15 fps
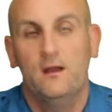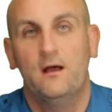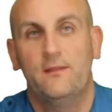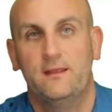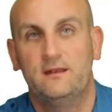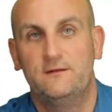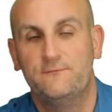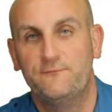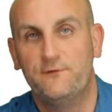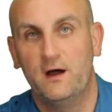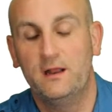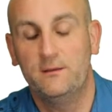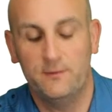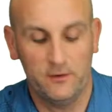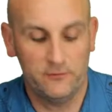And then
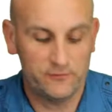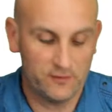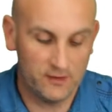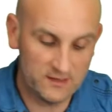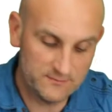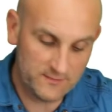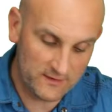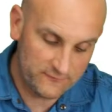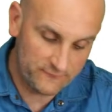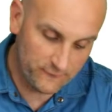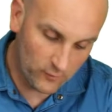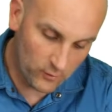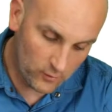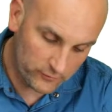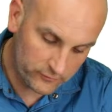divide both sides by
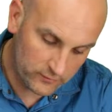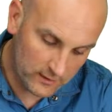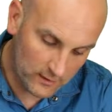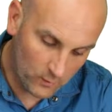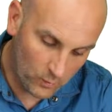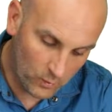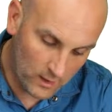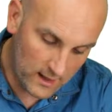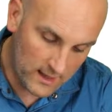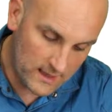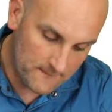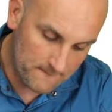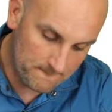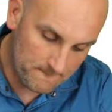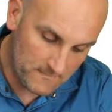4. So we get
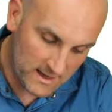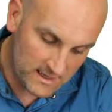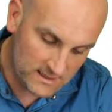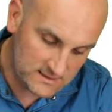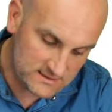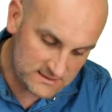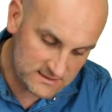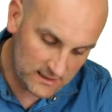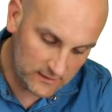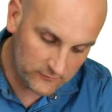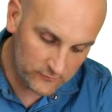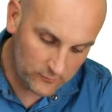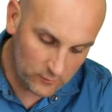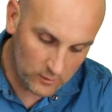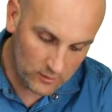y minus
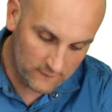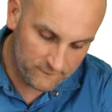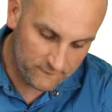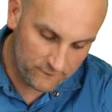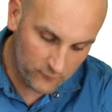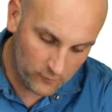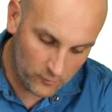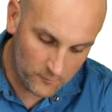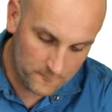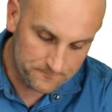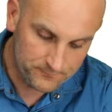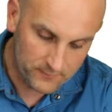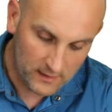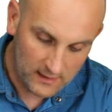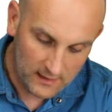6 all on 4
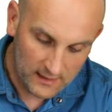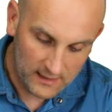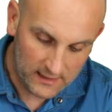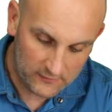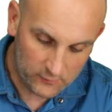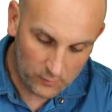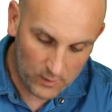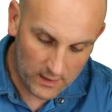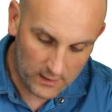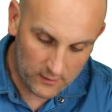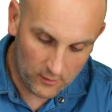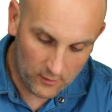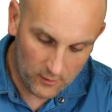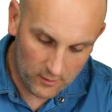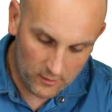is 1
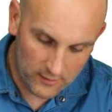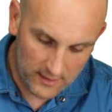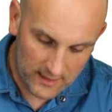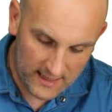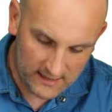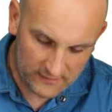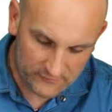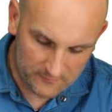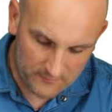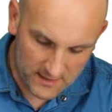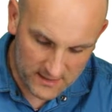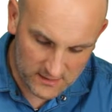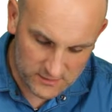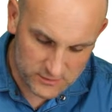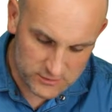on x
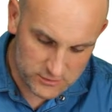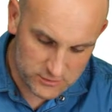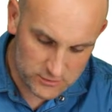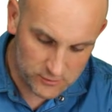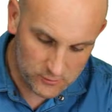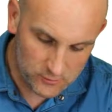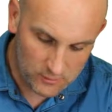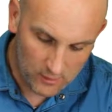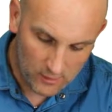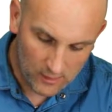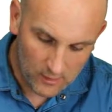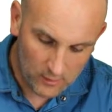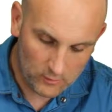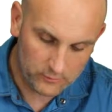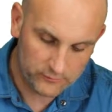minus 2
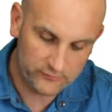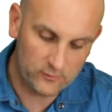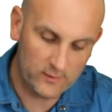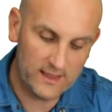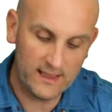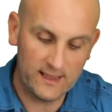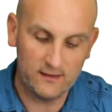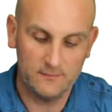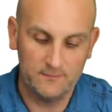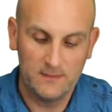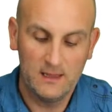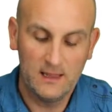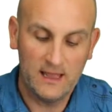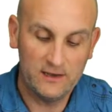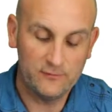all squared.
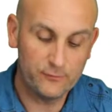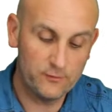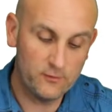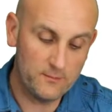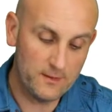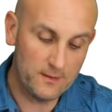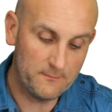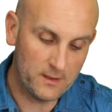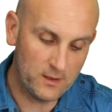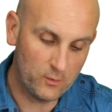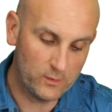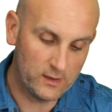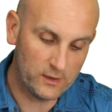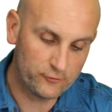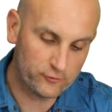And if we remember,
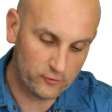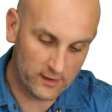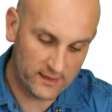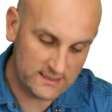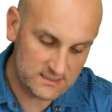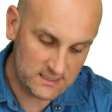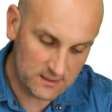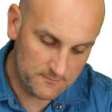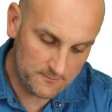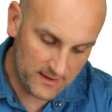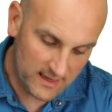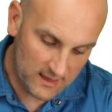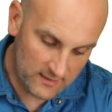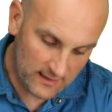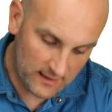we are trying to
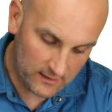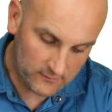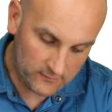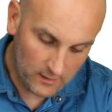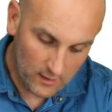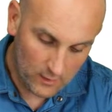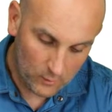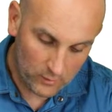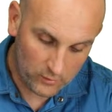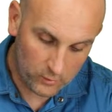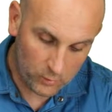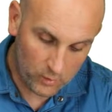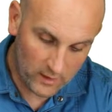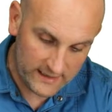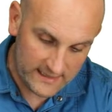compare that with
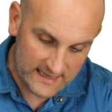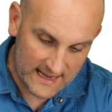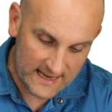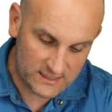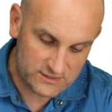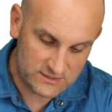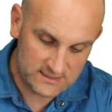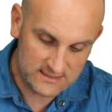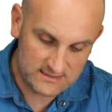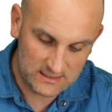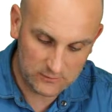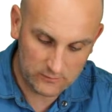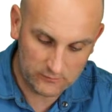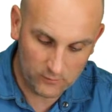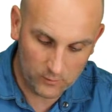y dashed is
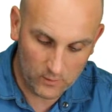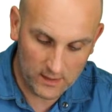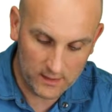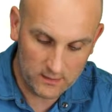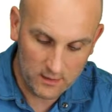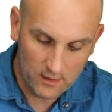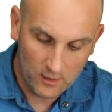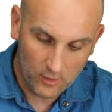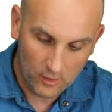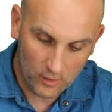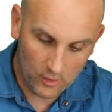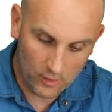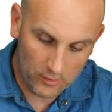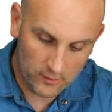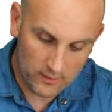equal to 1
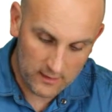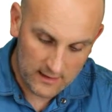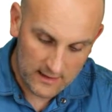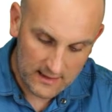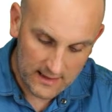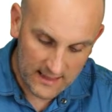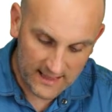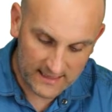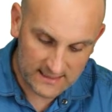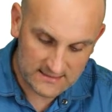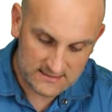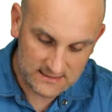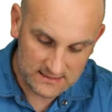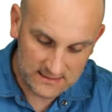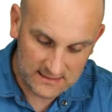on
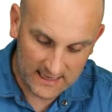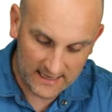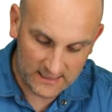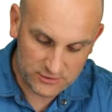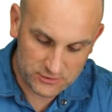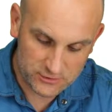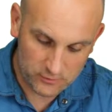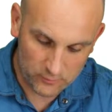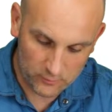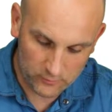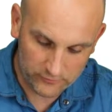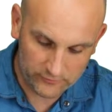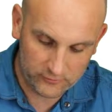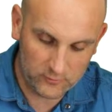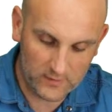x dashed
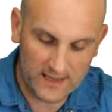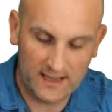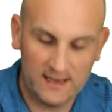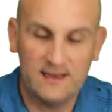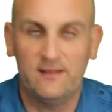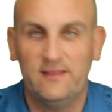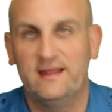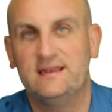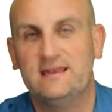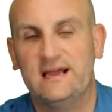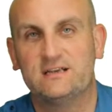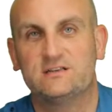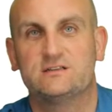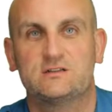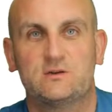all squared. Now that
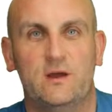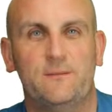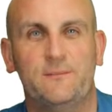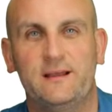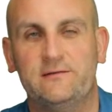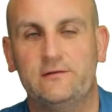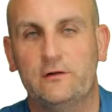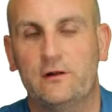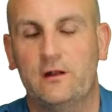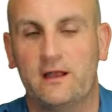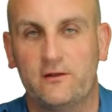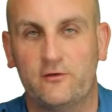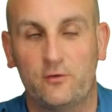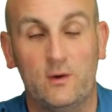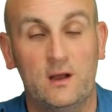dashed and squared makes it look
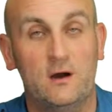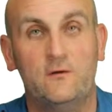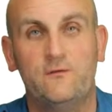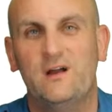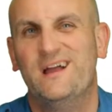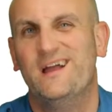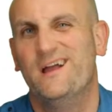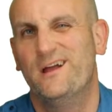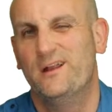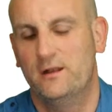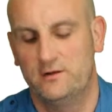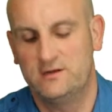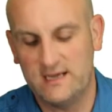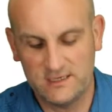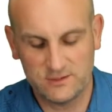like a 12.
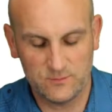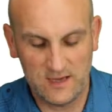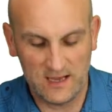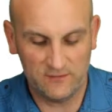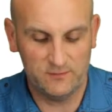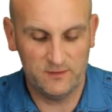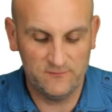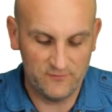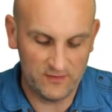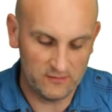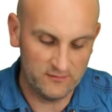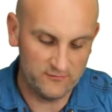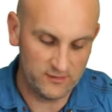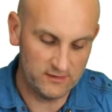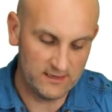Notation, we have to be
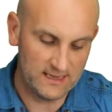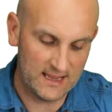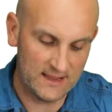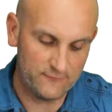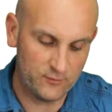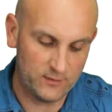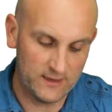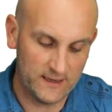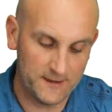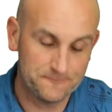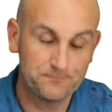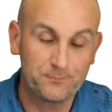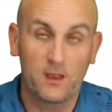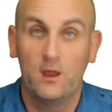very, very careful here.